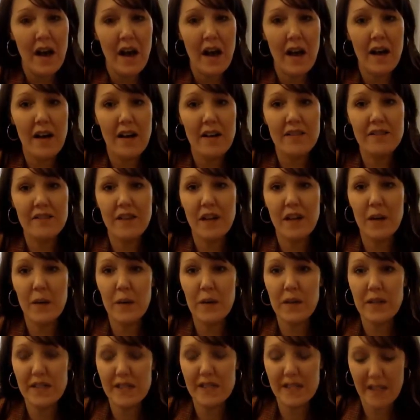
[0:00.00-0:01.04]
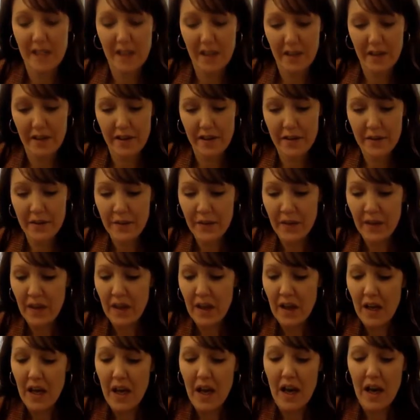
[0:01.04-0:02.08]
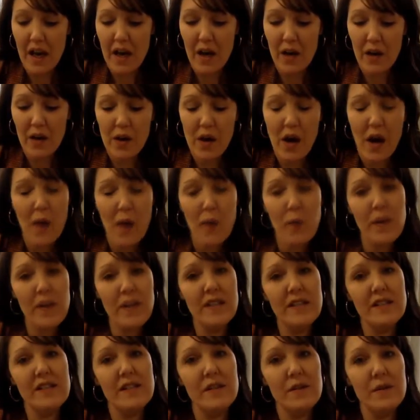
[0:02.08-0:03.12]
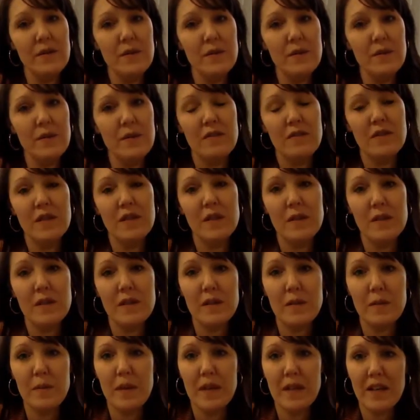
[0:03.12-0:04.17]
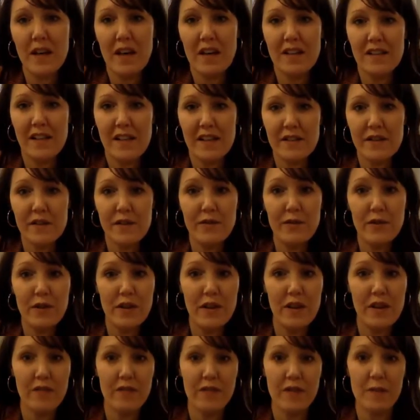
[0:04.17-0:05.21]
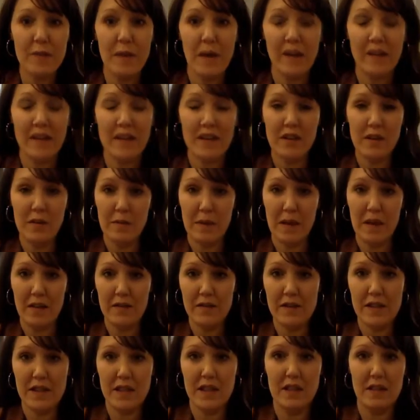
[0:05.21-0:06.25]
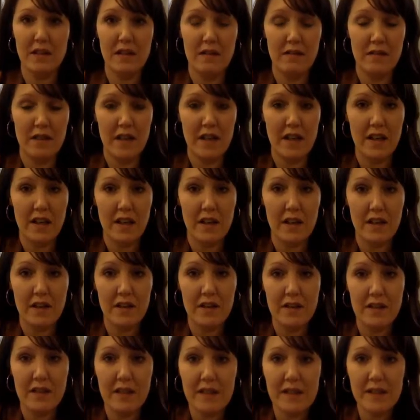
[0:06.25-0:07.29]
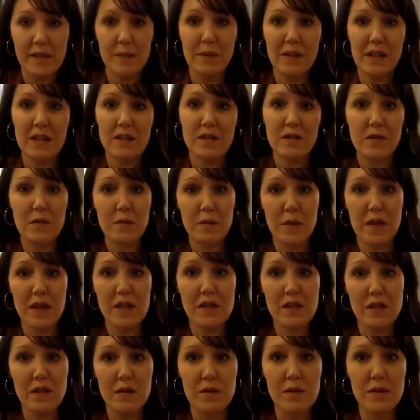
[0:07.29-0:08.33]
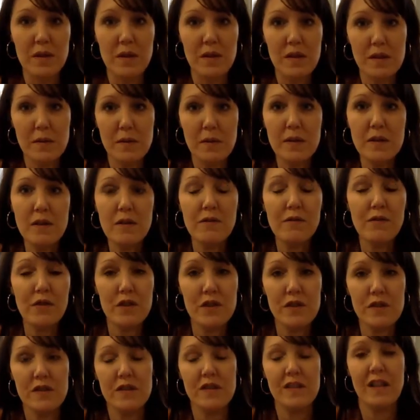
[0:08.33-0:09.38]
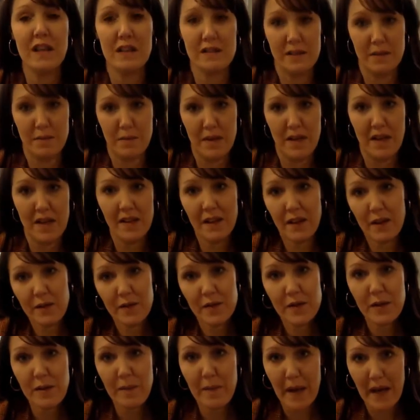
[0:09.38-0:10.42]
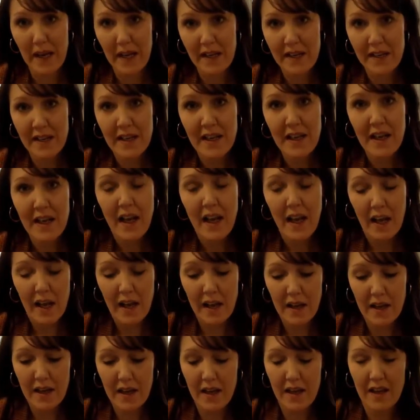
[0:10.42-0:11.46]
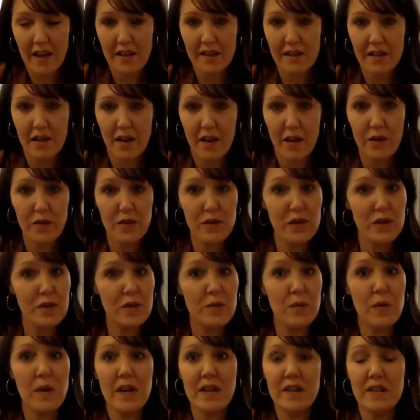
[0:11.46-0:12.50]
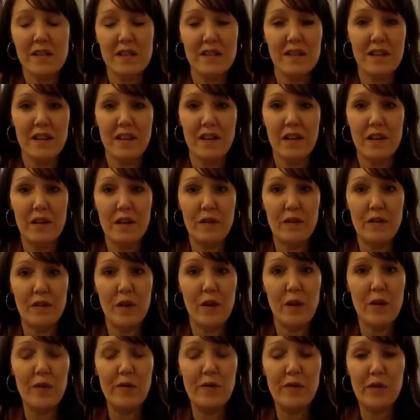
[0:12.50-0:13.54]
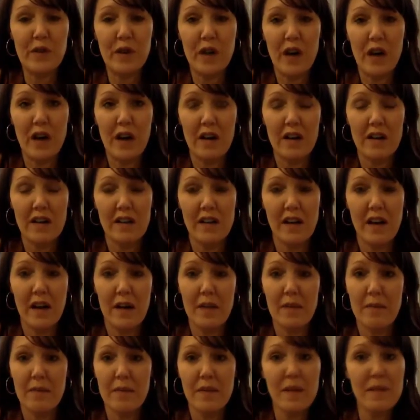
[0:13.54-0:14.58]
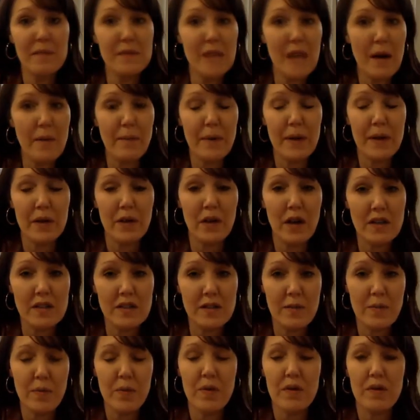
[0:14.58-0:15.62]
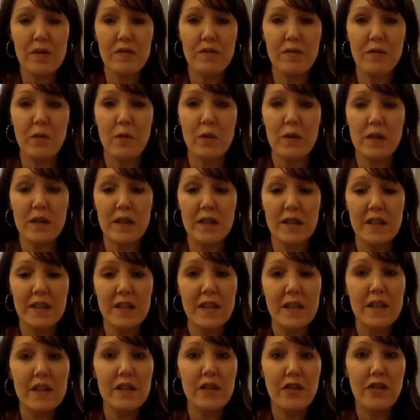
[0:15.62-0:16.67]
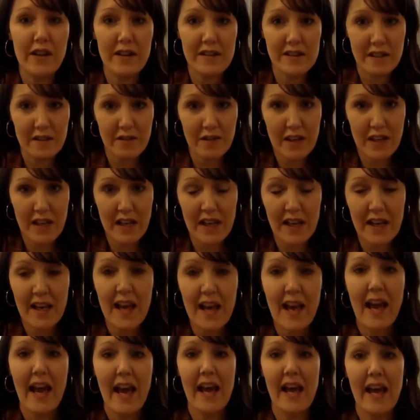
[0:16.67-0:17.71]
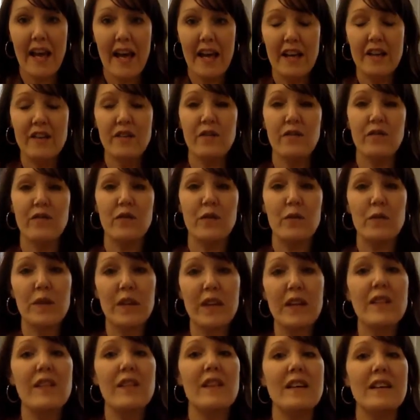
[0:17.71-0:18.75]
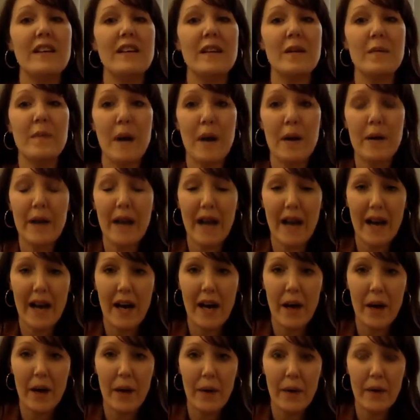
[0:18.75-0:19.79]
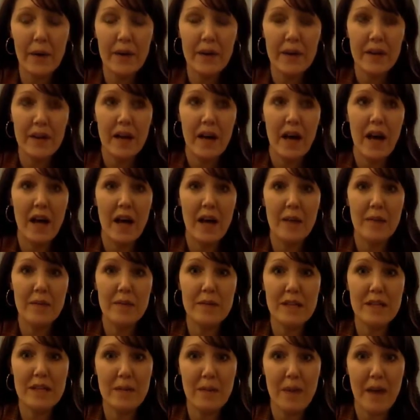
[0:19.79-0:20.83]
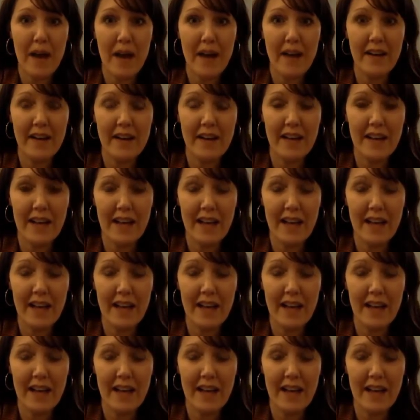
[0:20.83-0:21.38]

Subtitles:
of our work together. I wanted to give you a little bit of context for the feedback that you may have seen already on your lesson plans from week 2. So this was your first lesson plan that you've submitted, and just want to give overall thumbs up across the board for creativity and for really thinking about how TPAC